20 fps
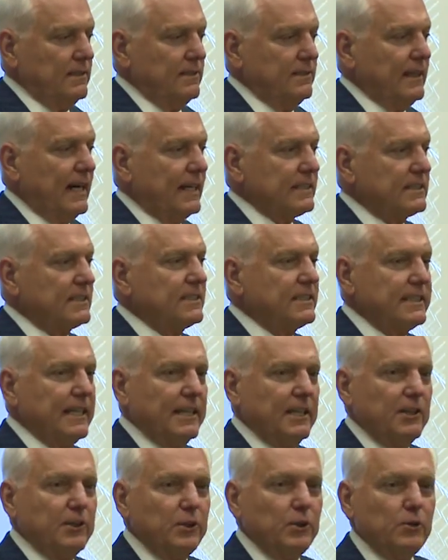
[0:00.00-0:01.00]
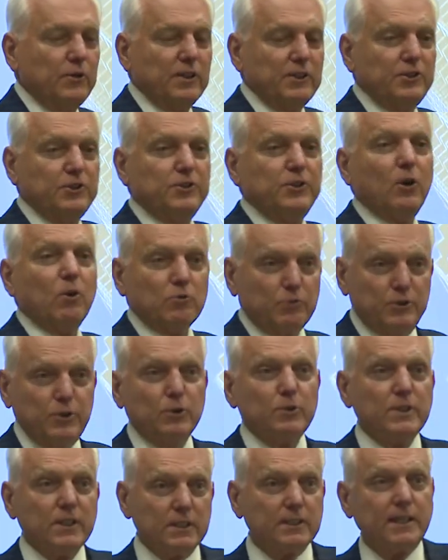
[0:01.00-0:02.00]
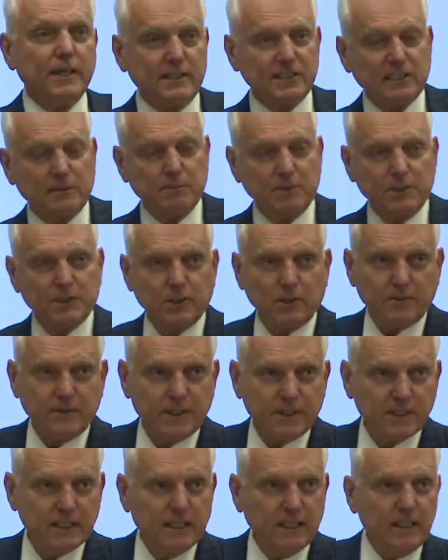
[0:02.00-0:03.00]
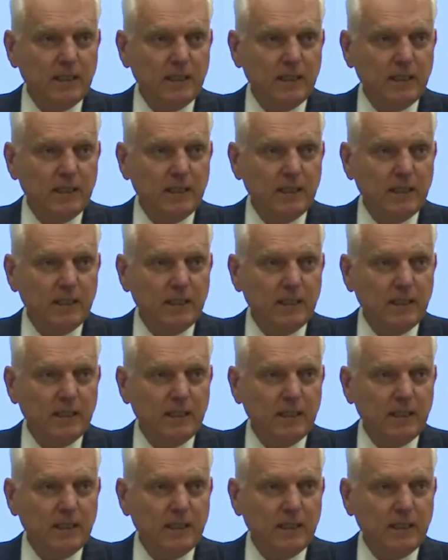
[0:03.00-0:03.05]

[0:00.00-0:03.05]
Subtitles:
not to say to you that you don't do good customer service,